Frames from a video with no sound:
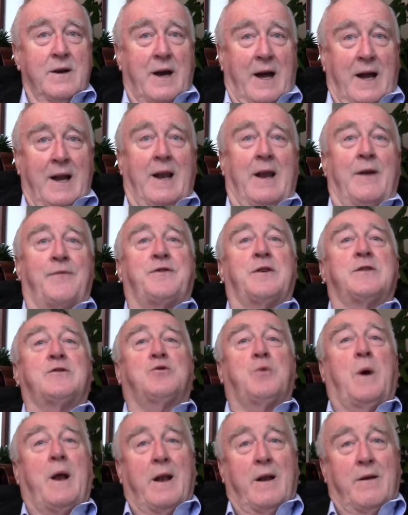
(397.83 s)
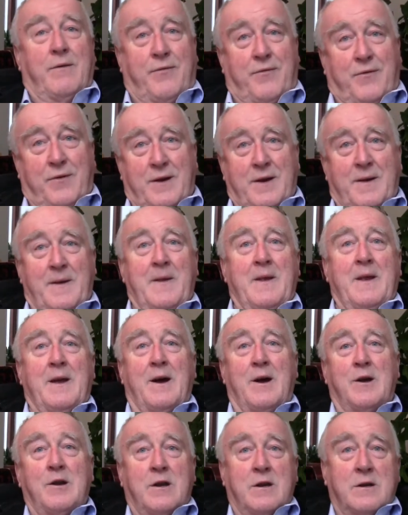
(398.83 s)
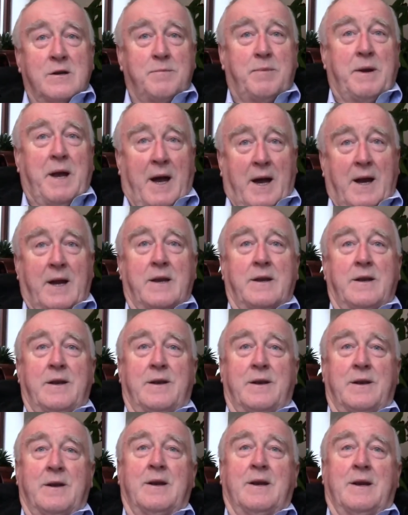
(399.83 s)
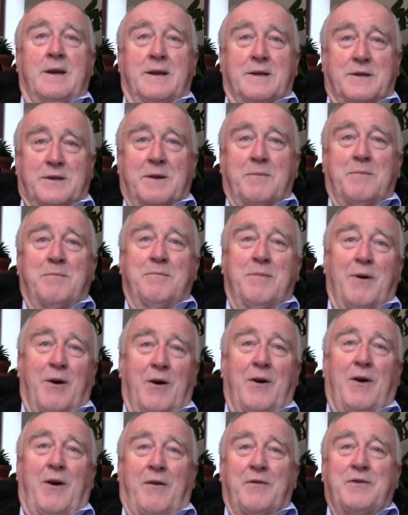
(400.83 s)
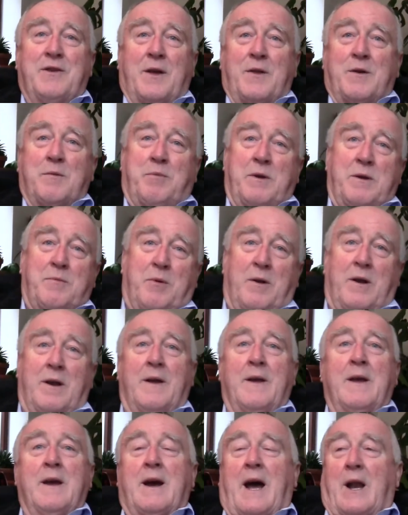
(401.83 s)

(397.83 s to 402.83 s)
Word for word: I left at twelve, a year behind some of the other people,